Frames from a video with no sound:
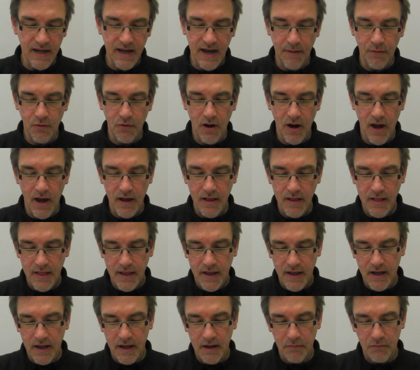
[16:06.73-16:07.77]
camera.
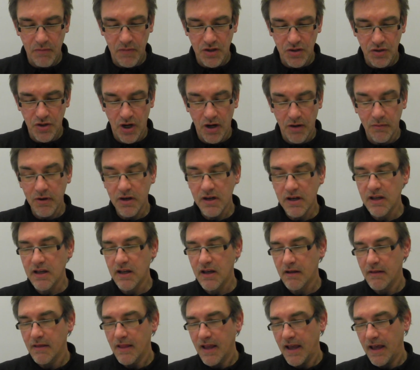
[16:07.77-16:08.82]
In
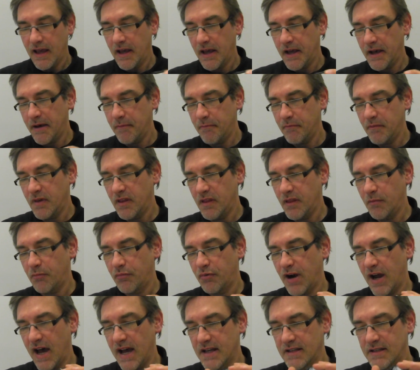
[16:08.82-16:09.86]
Germany, the
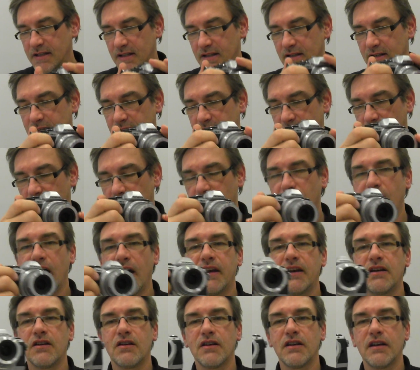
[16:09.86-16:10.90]
price is
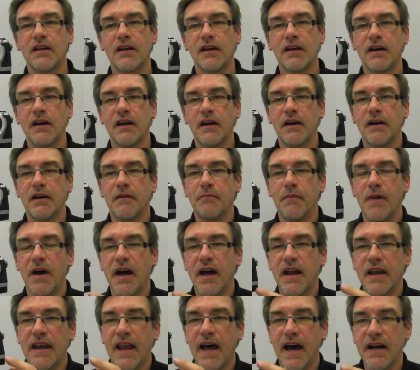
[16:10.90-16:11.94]

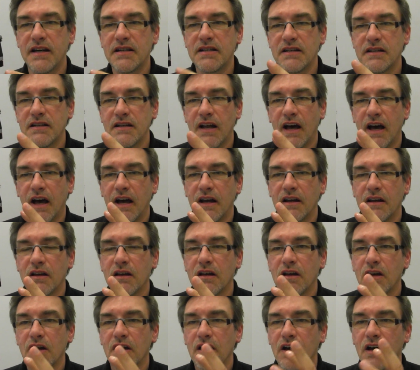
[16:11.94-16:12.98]

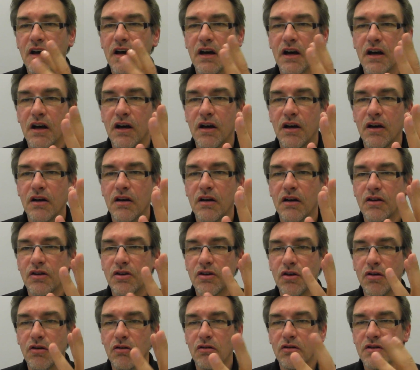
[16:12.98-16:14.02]

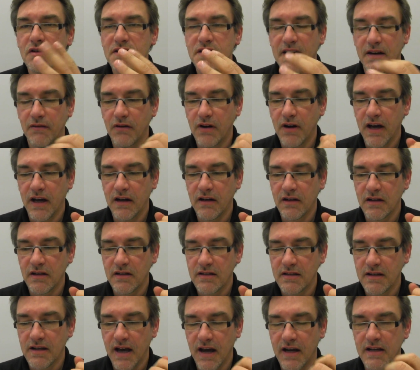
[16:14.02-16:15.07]

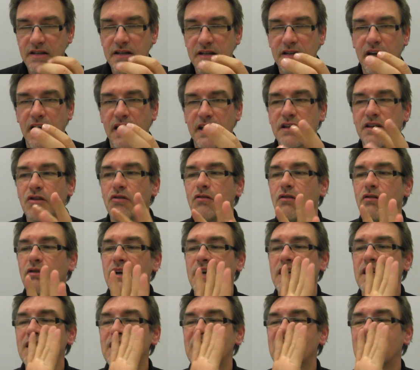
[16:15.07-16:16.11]
799 euro,
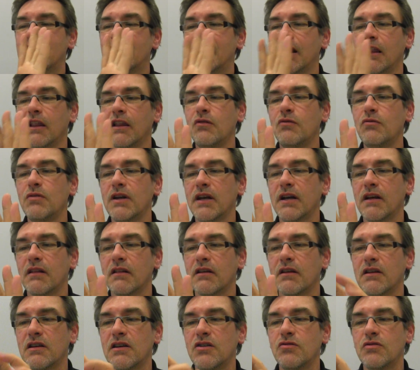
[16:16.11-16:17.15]
including
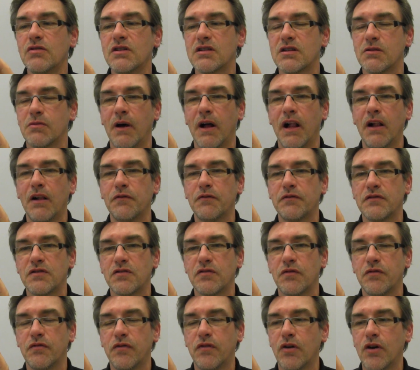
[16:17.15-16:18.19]
the new 12
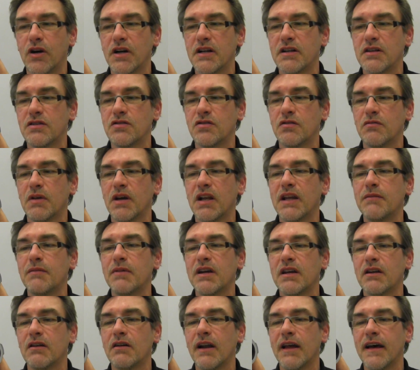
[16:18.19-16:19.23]
to 42
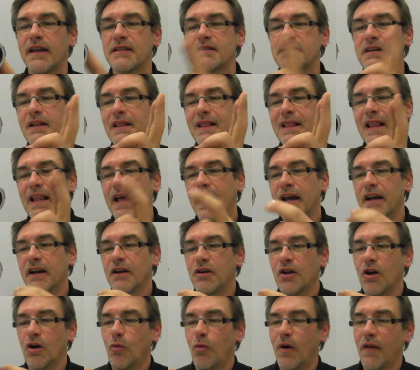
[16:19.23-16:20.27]
millimeter lens. I
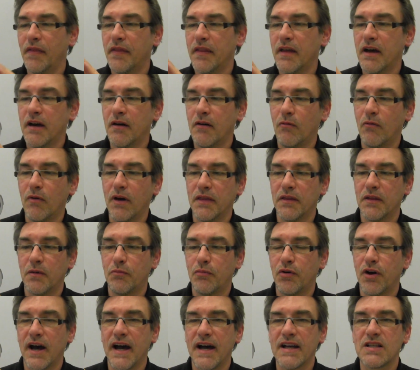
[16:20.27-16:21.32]
don't know what the
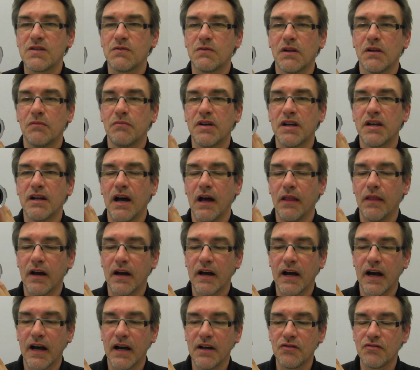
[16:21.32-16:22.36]
price will be in other
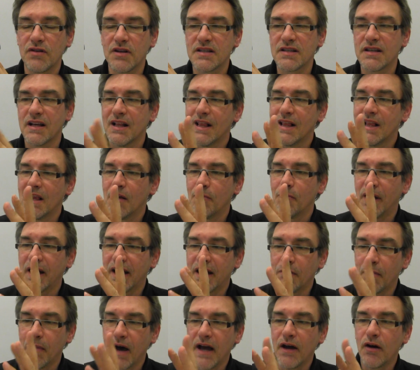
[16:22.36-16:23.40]
countries, but
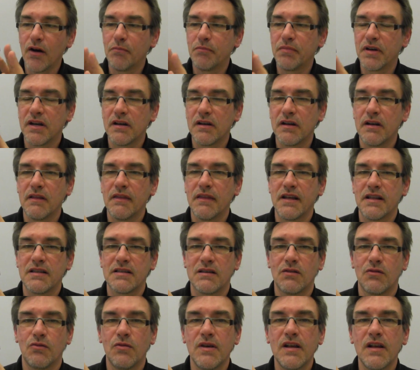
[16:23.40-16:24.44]
in my opinion,
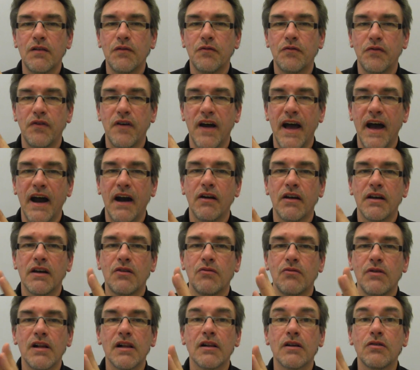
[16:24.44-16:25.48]
that's a real fair and a
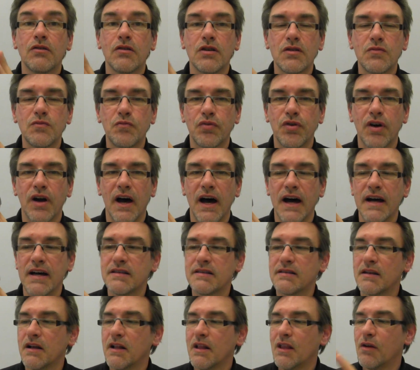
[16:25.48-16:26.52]
real good
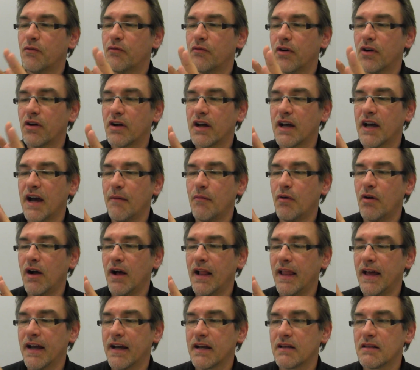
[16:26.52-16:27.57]
price for a camera
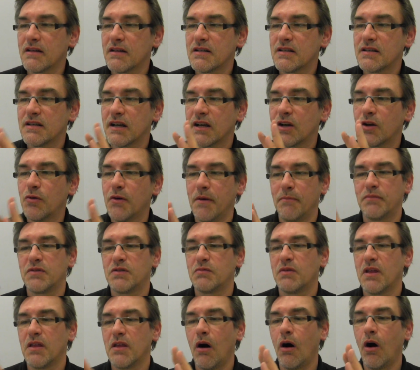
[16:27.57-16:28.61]
like this, equipped
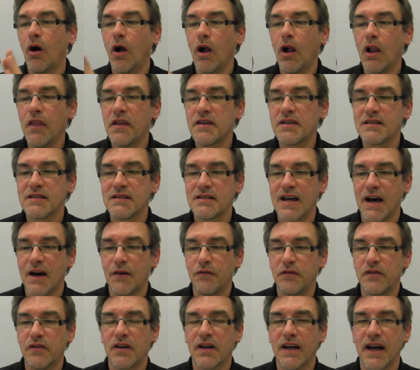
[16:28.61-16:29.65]
with all the
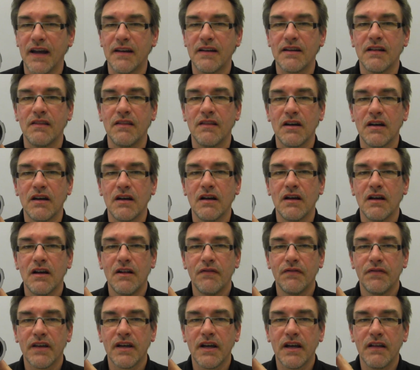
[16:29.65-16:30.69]
stuff you get in the
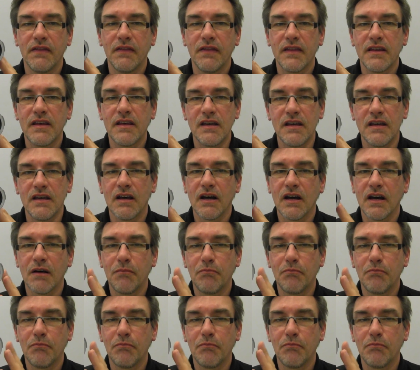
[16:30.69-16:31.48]
OM-D